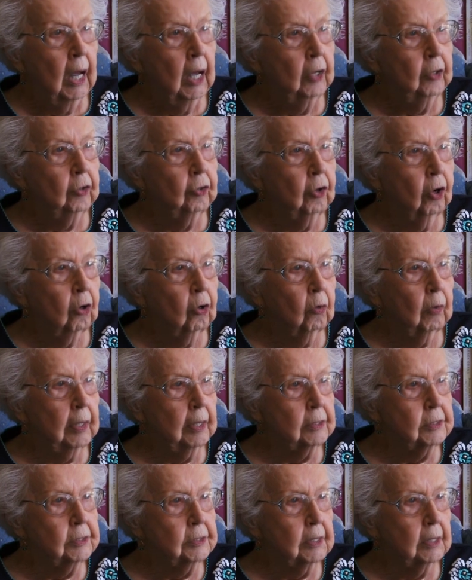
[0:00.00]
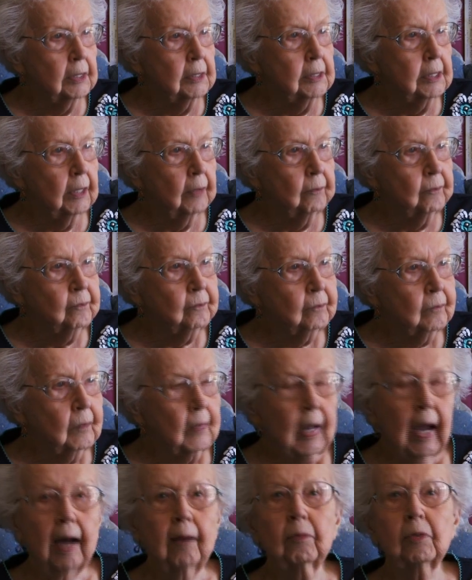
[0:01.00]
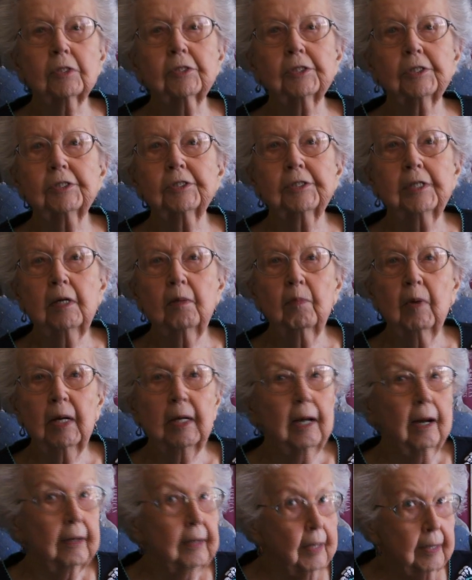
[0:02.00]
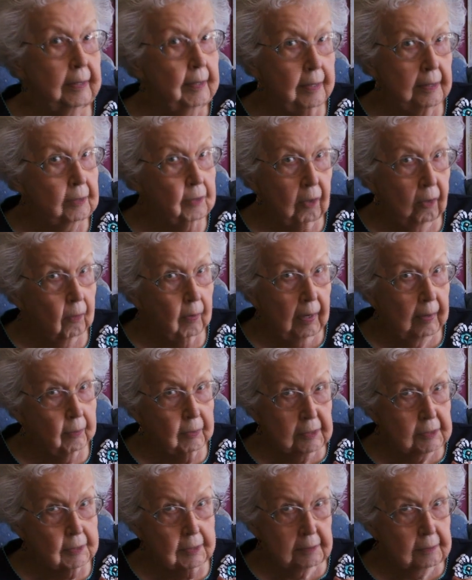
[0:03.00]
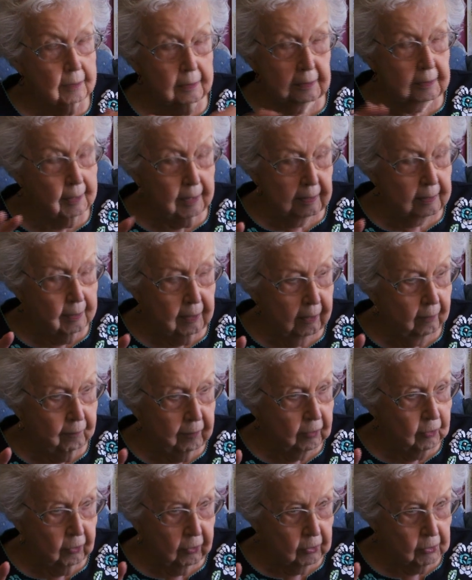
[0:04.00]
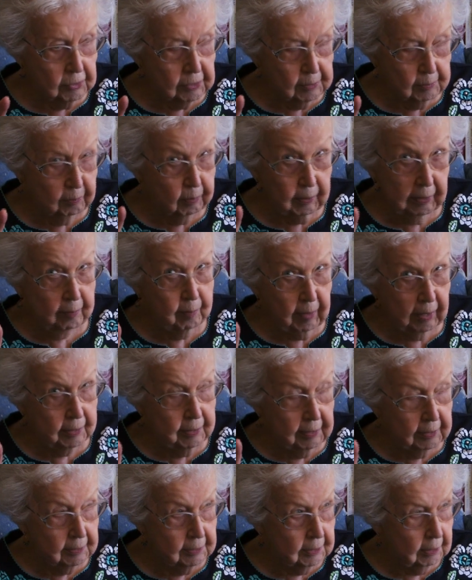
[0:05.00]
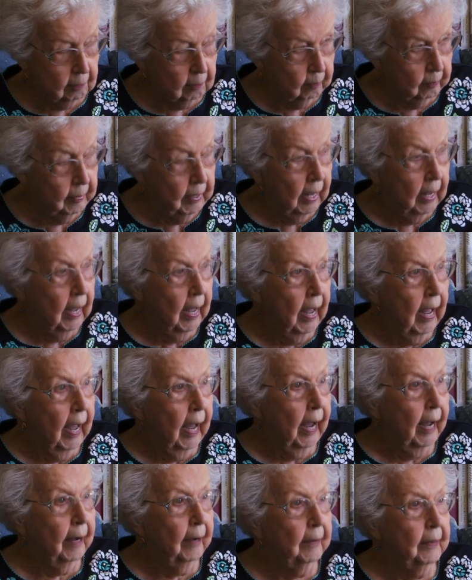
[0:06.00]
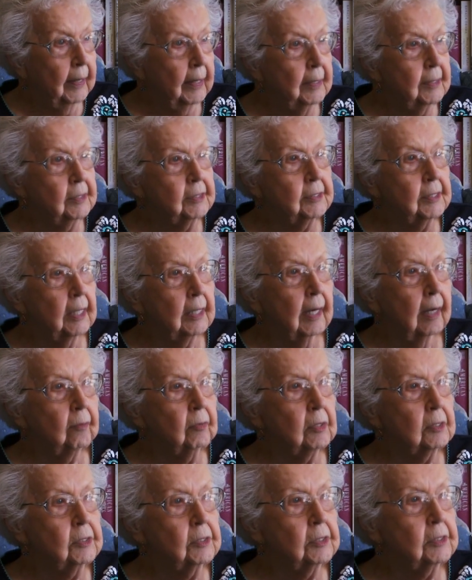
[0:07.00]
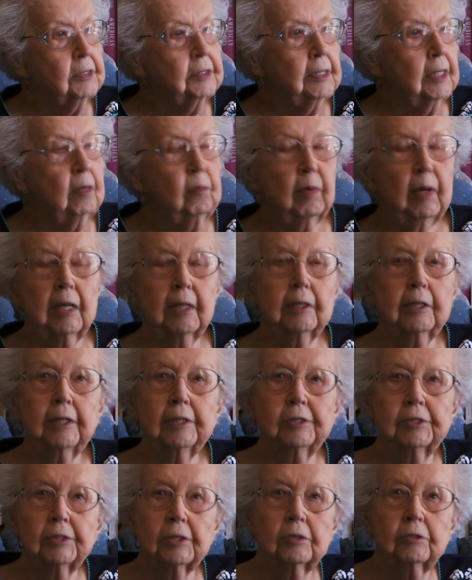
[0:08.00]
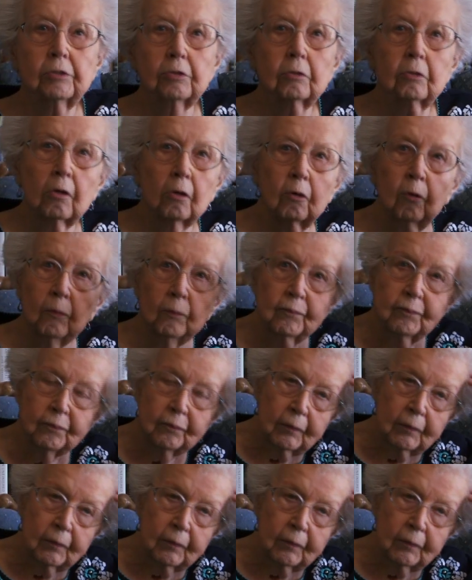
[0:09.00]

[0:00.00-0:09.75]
you know, he said, um, I was a Seabee I, he didn't know I was a navy nurse, and believe me, I didn't tell him. Uh, he said I was a Seabee and he said, you know,